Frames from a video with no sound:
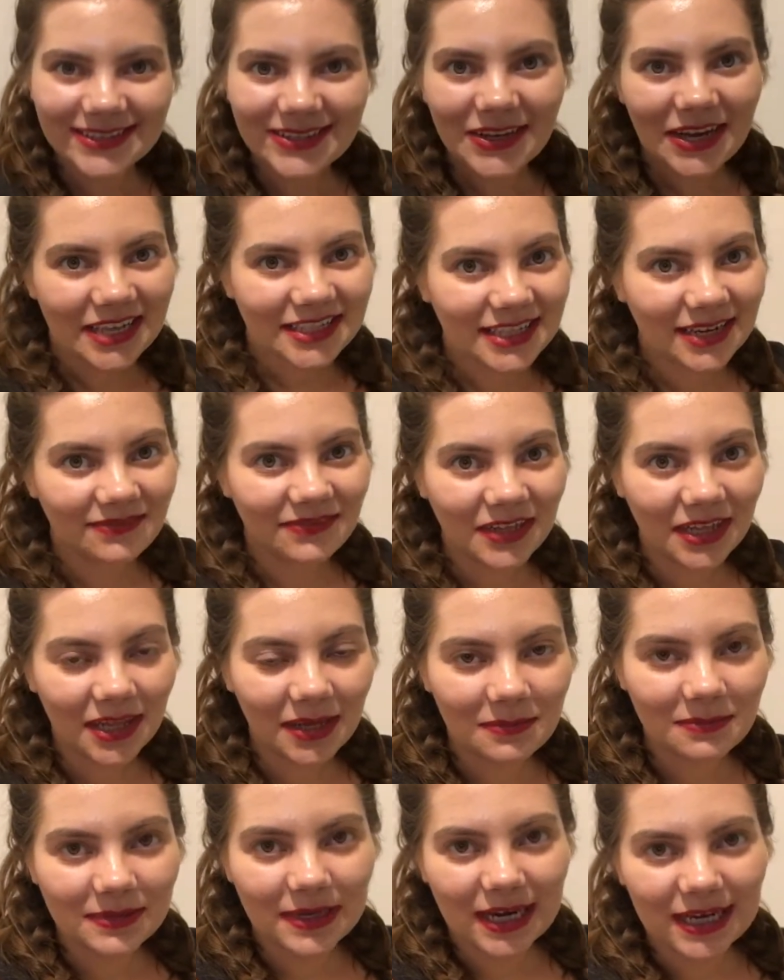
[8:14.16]
So yes, I'm
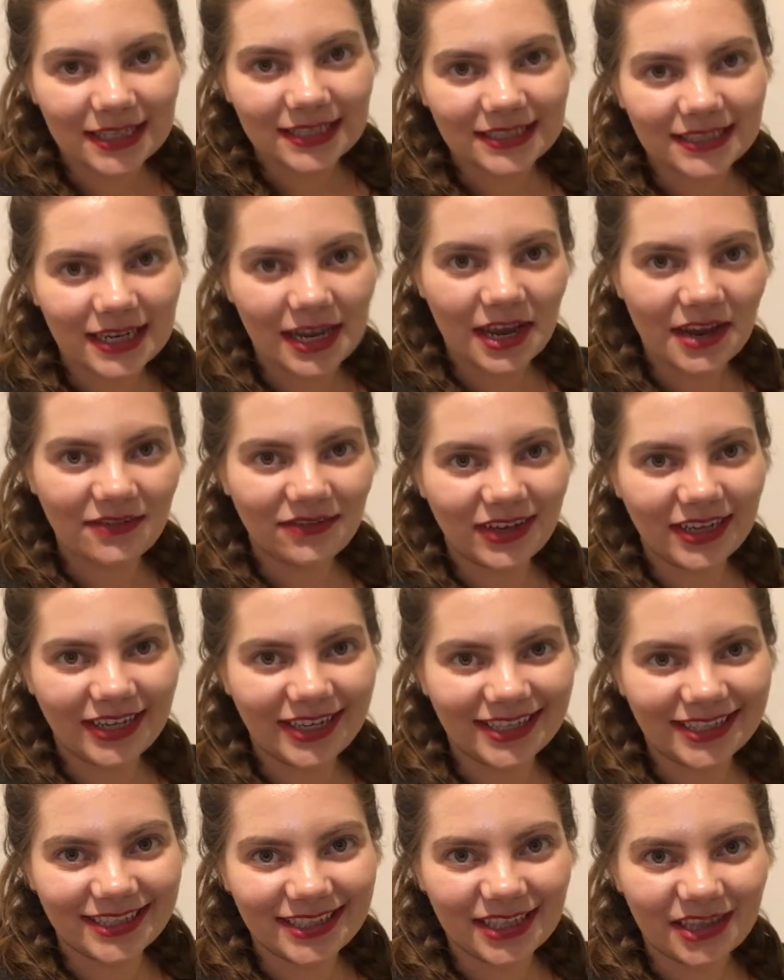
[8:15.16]
really impressed. Hopefully
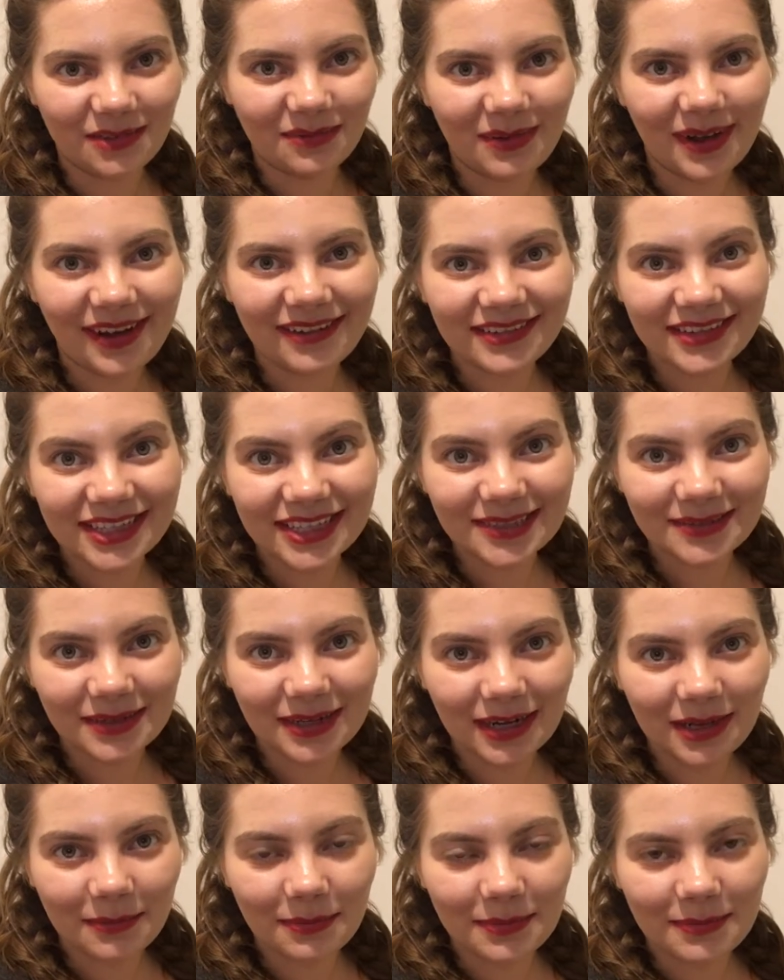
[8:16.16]
you can see the wear on this
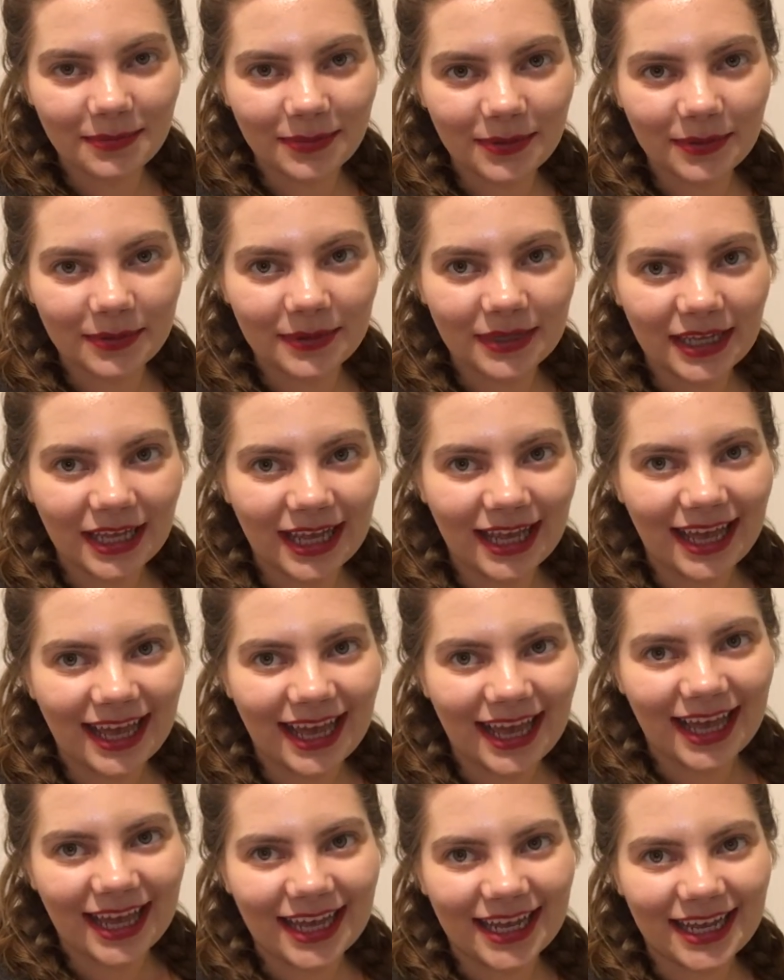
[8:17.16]
one a little bit more,
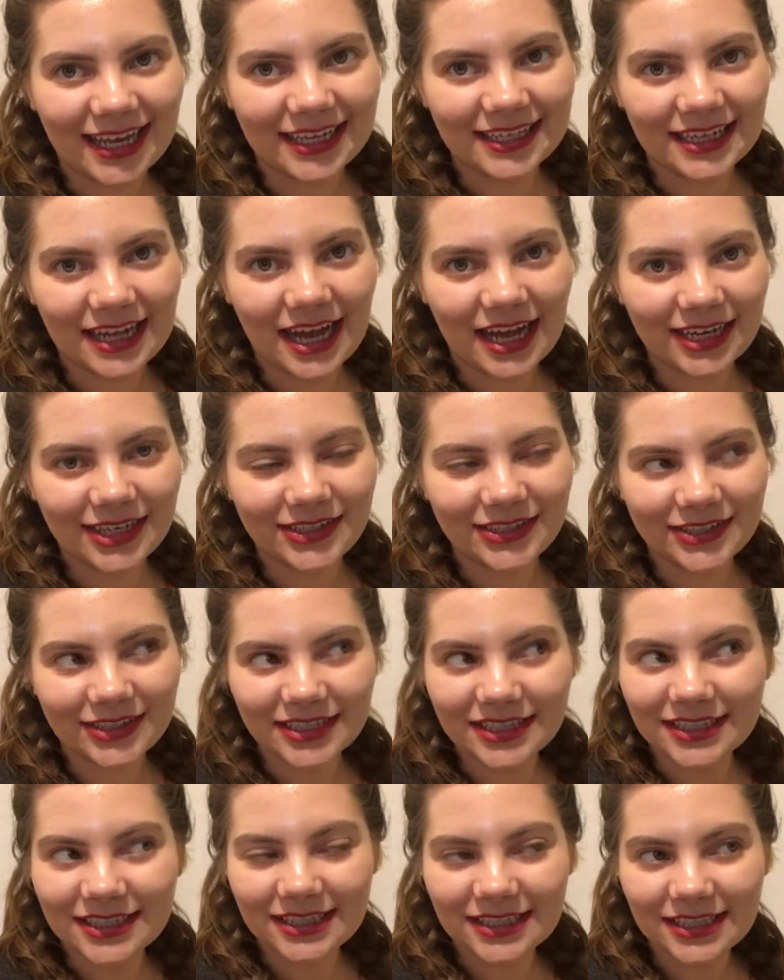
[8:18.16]
and I
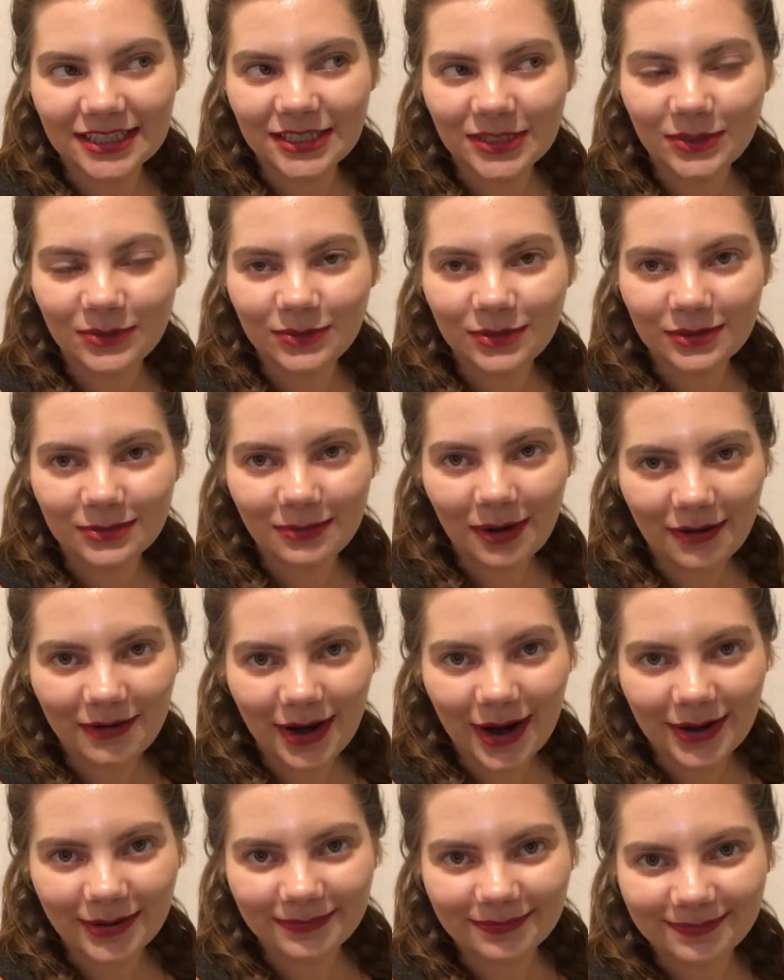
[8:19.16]
shall see you
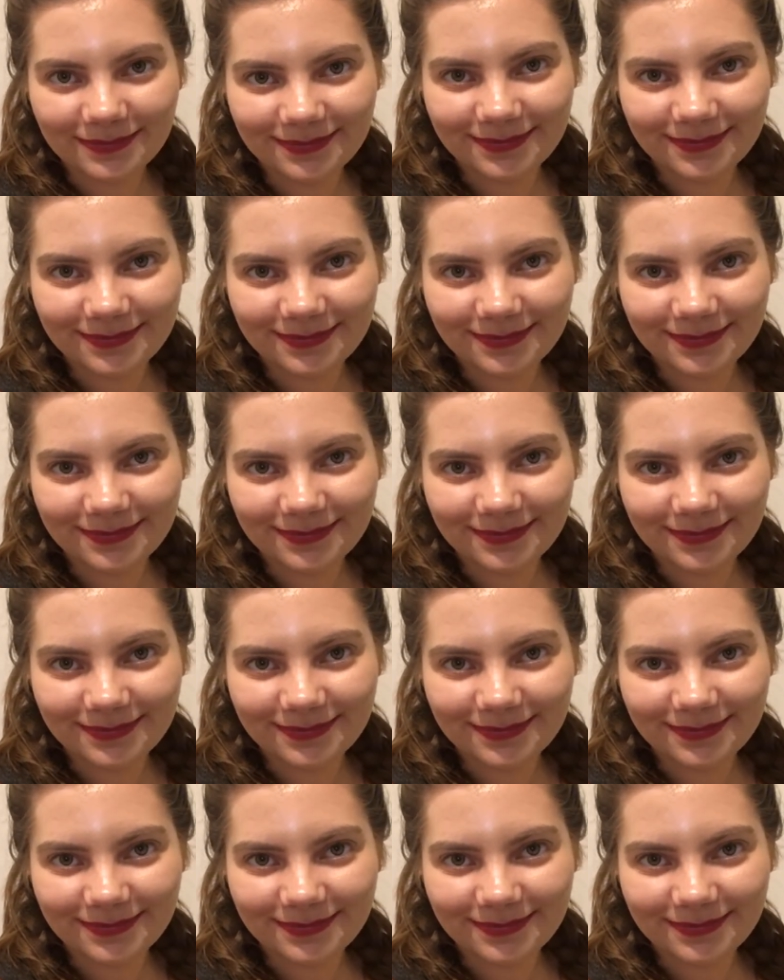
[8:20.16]
tomorrow.